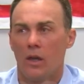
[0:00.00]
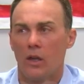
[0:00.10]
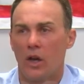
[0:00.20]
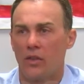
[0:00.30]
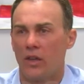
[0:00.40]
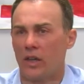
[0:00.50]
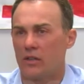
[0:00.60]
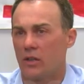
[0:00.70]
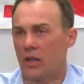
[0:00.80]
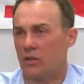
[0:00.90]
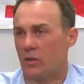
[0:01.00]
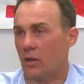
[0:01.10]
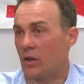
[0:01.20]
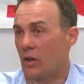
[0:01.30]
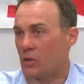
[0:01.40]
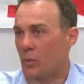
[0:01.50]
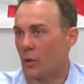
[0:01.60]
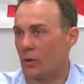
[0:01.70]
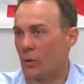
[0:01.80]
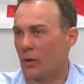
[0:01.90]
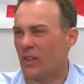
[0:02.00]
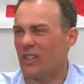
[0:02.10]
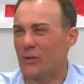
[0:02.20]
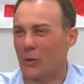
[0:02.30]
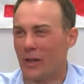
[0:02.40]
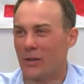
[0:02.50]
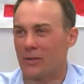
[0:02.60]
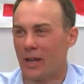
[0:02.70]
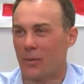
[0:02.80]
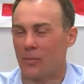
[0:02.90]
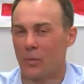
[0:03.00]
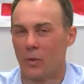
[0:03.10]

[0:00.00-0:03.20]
You know, I think as you, as you look at our sport, there really is no downtime.